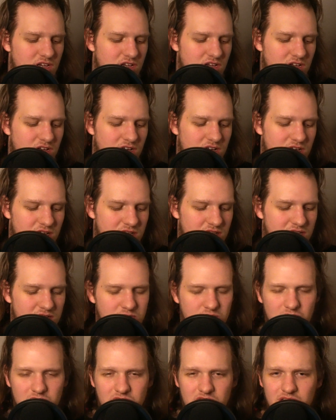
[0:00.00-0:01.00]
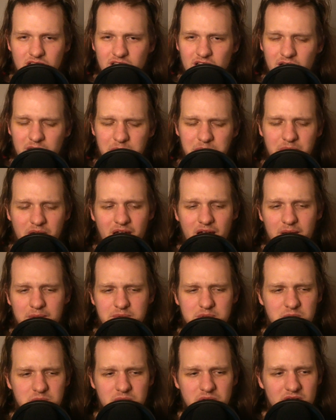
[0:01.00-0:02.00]
That's why you get like pap
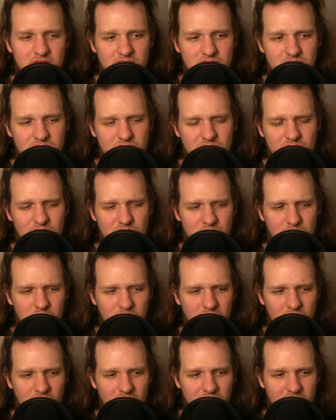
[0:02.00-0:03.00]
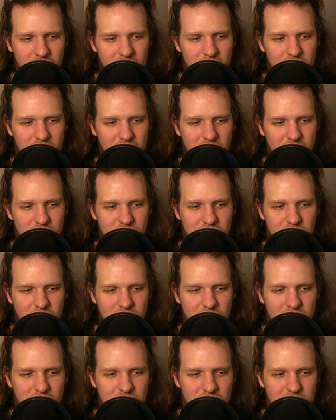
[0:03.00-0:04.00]
smears. You know, you're more likely to catch
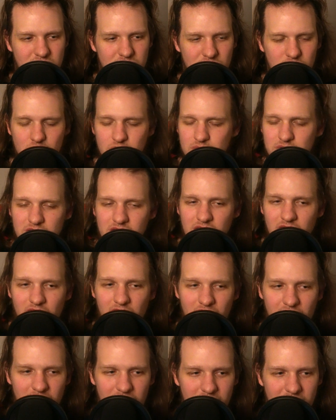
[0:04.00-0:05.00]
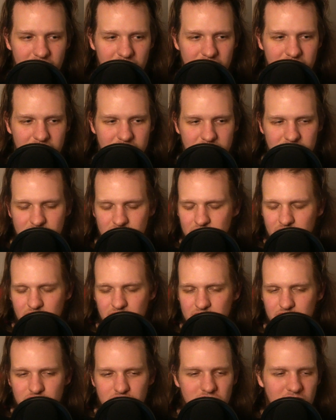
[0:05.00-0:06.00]
like a UTI. You
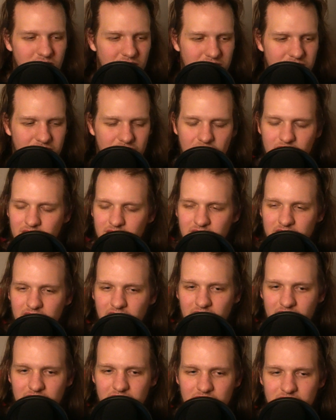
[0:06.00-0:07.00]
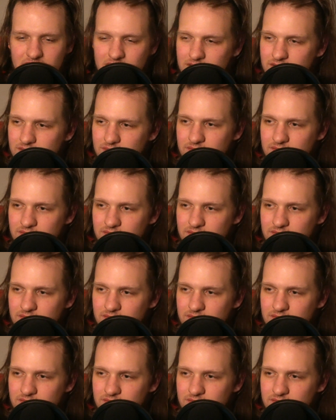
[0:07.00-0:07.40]
know, shit like that. Like I get it.